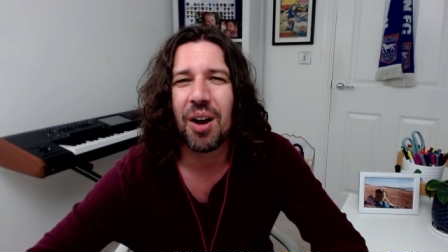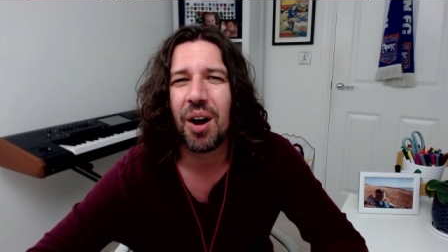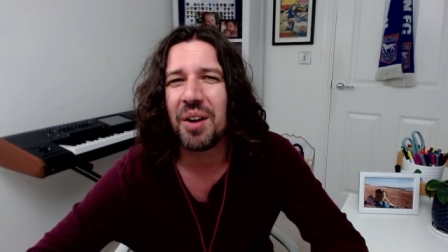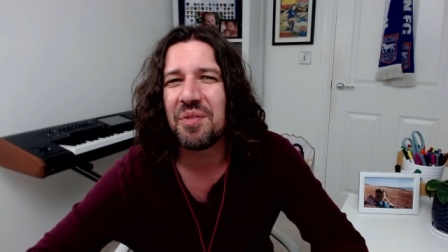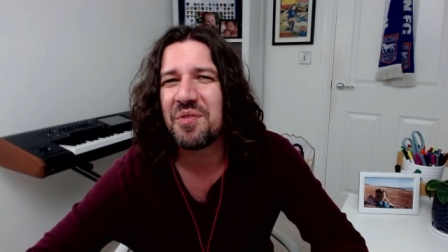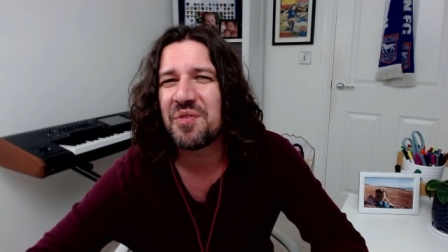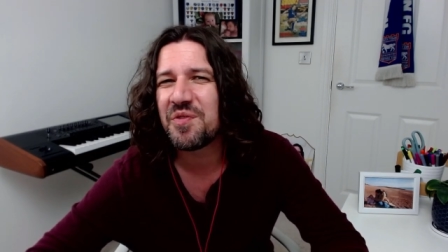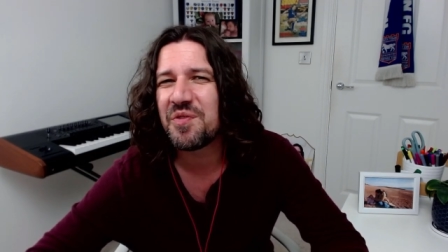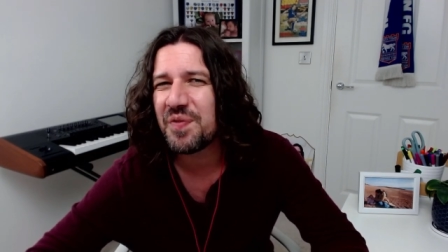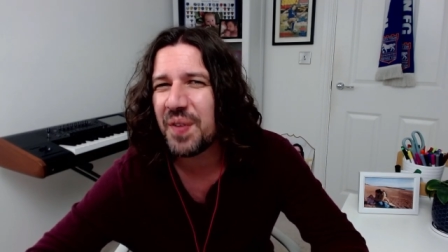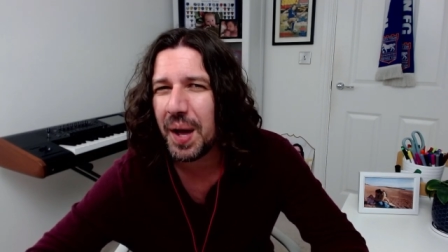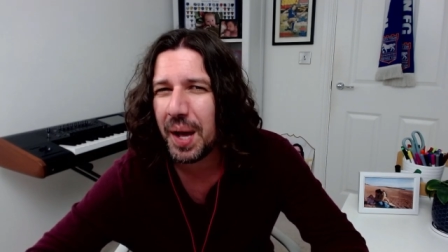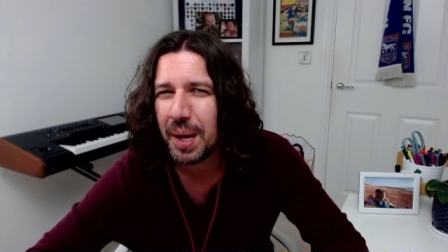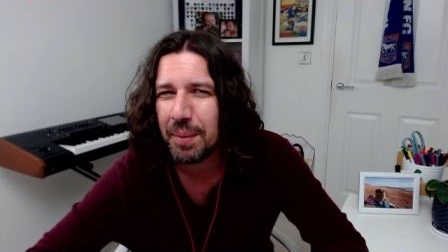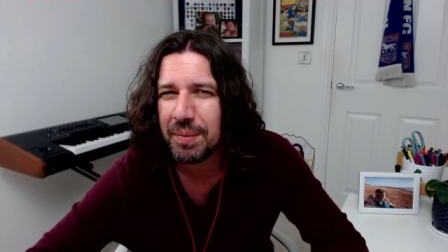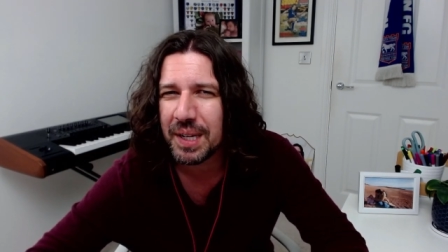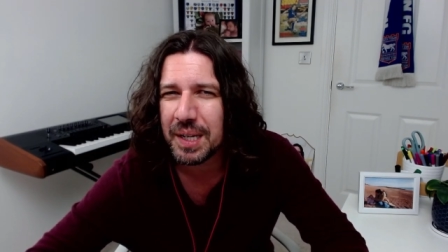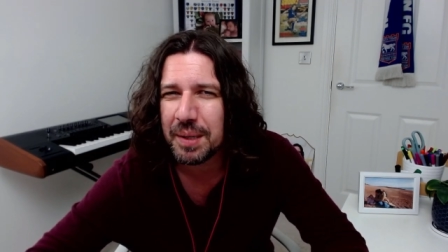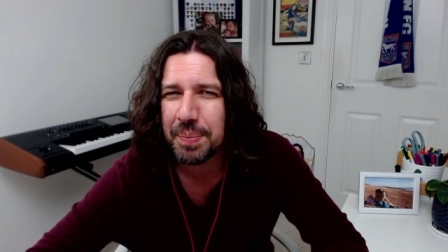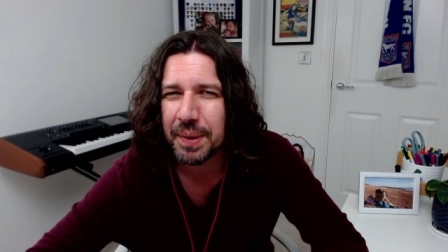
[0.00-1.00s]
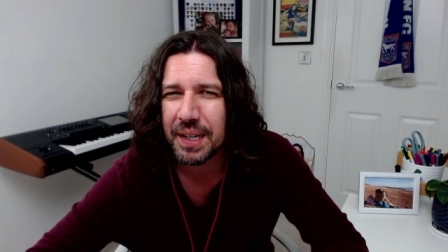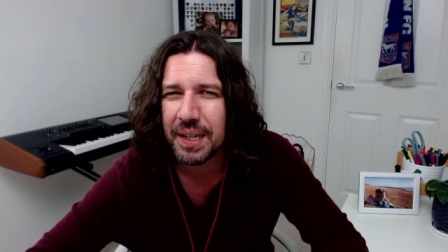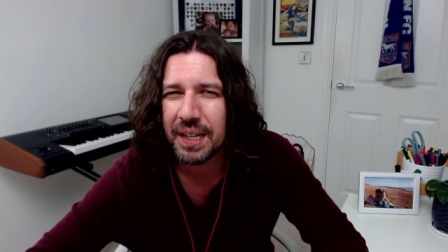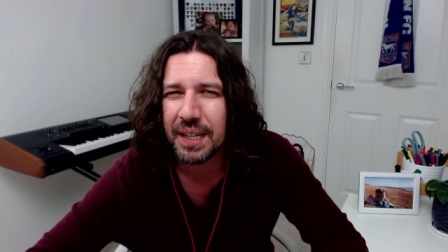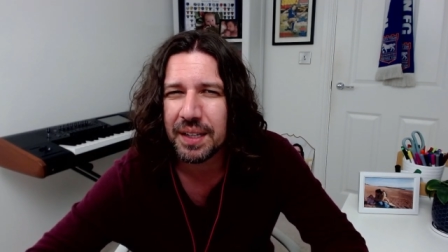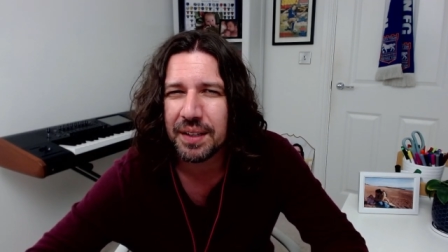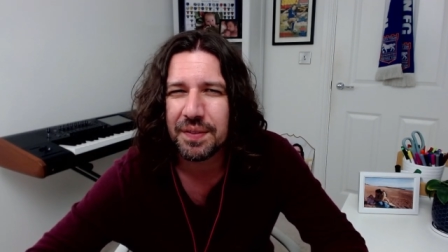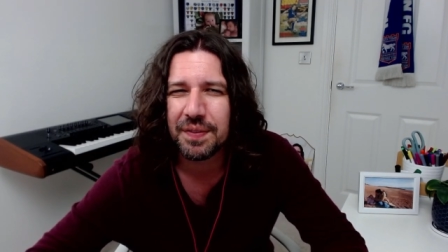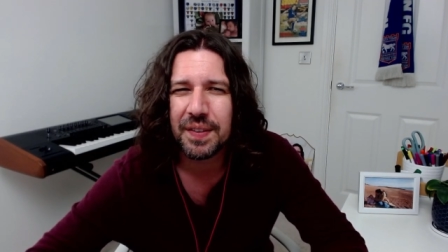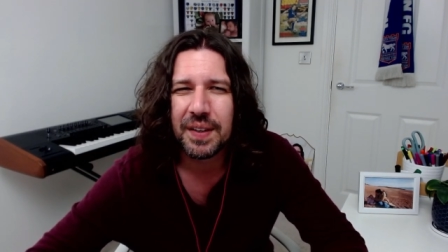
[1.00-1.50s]
I firmly
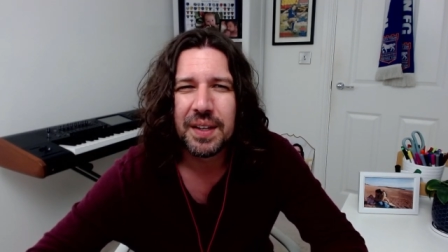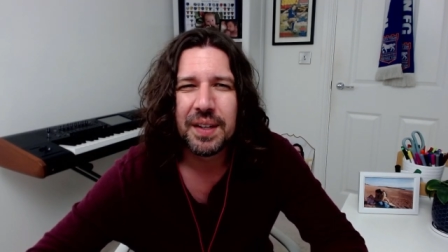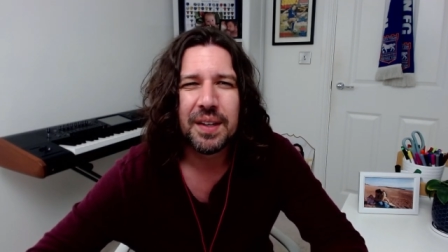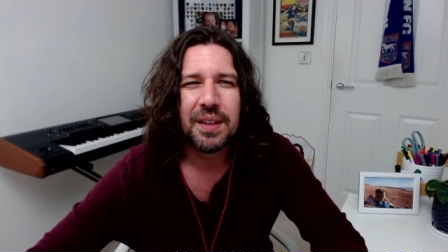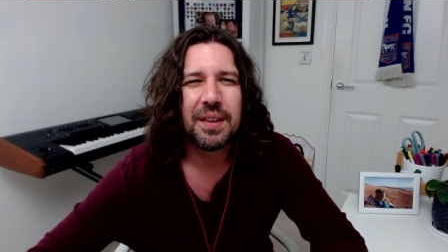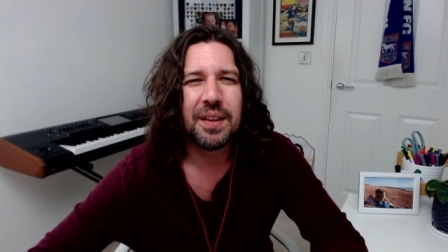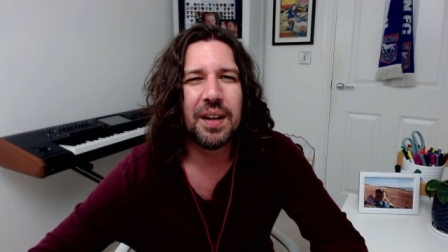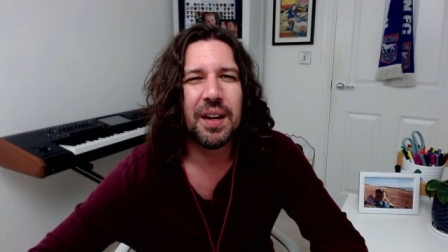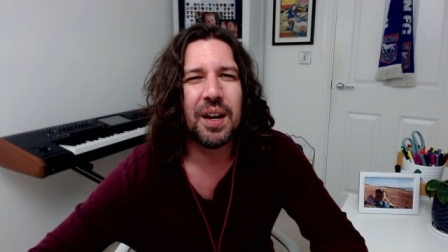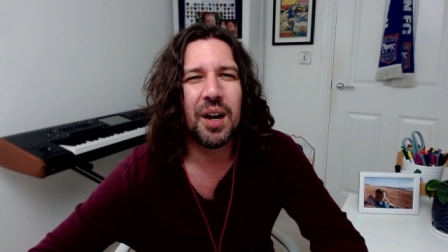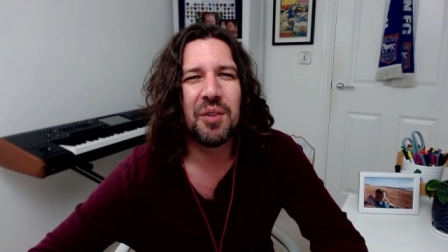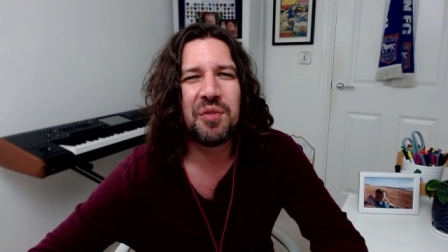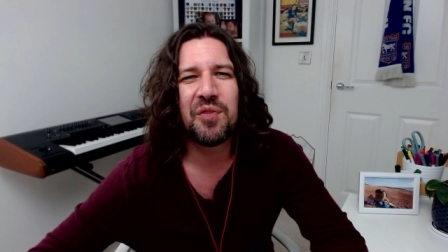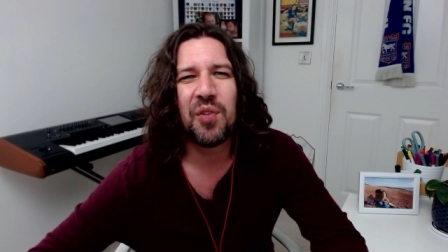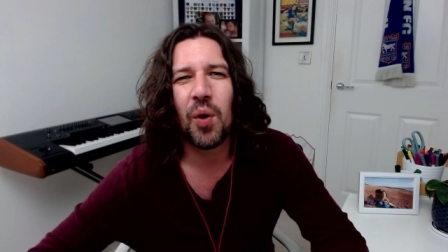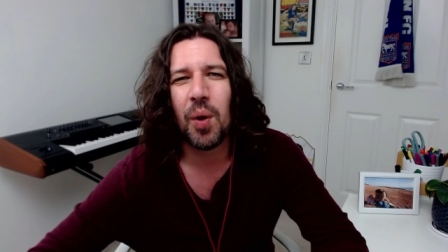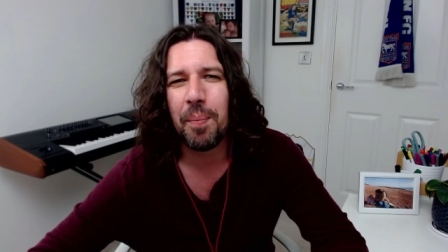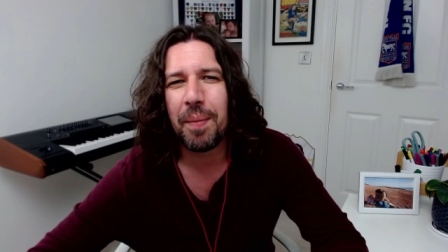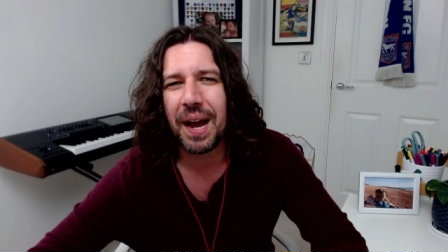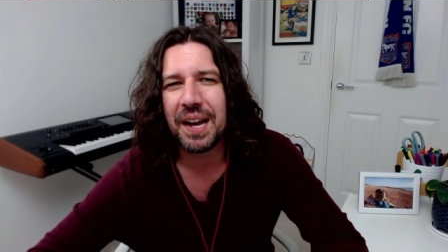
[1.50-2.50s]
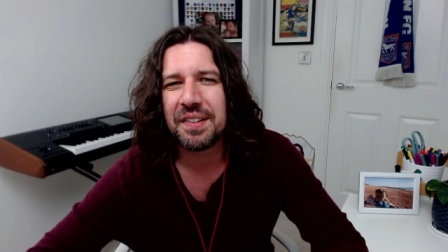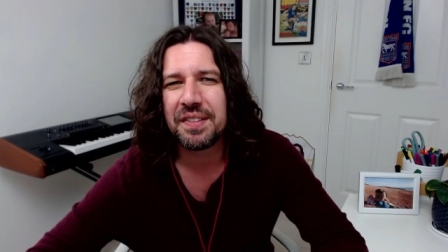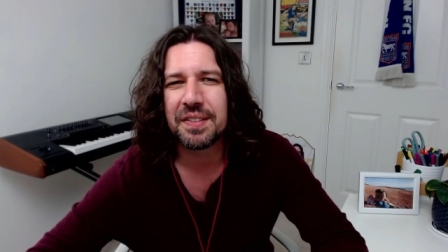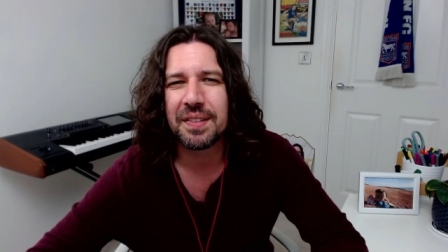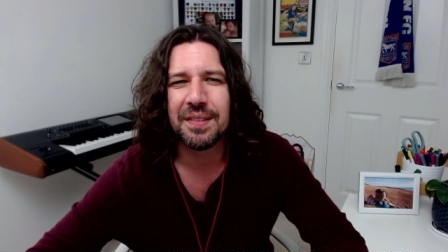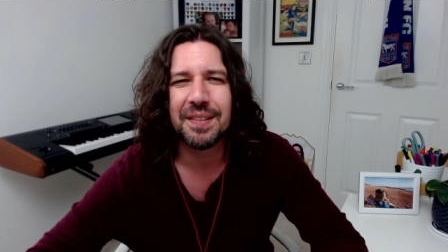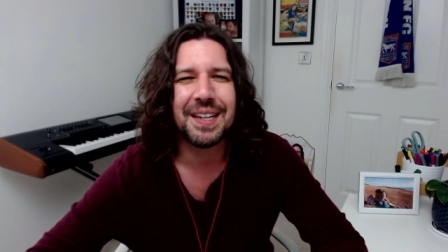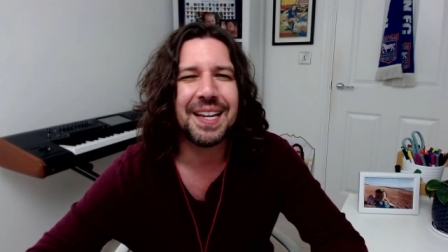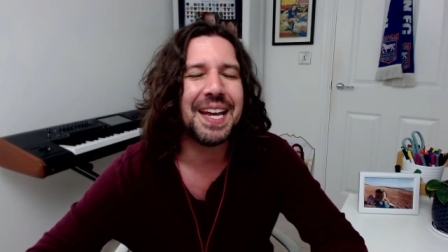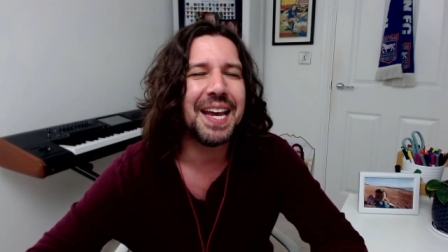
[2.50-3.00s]
believe that a
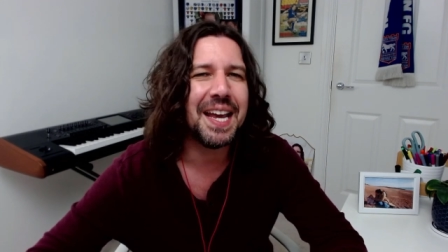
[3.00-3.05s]
formation